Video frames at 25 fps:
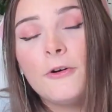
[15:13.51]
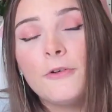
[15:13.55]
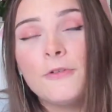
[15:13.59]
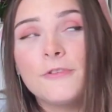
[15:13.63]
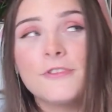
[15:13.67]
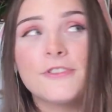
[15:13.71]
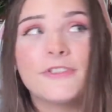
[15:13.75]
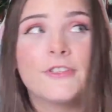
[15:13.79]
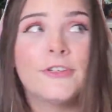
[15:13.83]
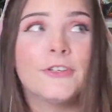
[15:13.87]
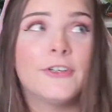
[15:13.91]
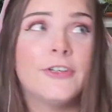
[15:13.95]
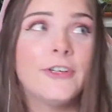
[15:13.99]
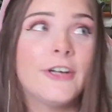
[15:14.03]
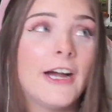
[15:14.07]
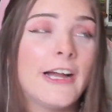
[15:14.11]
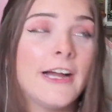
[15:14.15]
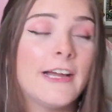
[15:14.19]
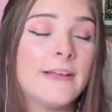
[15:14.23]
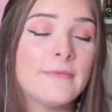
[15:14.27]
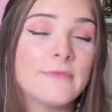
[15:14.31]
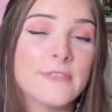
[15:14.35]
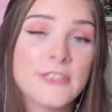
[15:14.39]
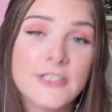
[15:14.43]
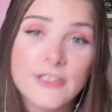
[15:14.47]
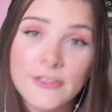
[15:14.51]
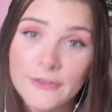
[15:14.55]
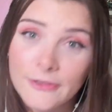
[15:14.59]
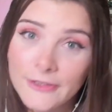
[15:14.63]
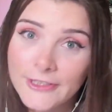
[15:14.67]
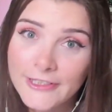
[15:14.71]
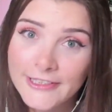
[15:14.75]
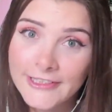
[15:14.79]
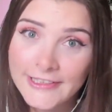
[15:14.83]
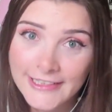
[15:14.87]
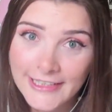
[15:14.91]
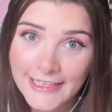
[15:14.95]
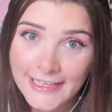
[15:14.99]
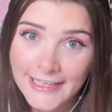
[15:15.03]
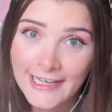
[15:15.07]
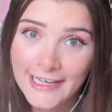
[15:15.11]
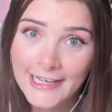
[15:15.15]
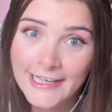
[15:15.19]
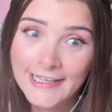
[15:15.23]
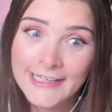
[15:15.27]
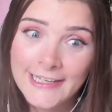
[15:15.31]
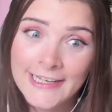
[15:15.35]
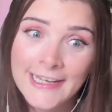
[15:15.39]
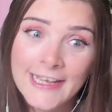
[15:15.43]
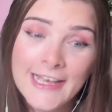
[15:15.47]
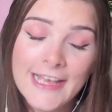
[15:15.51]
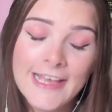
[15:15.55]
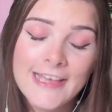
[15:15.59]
Also, I'm so glad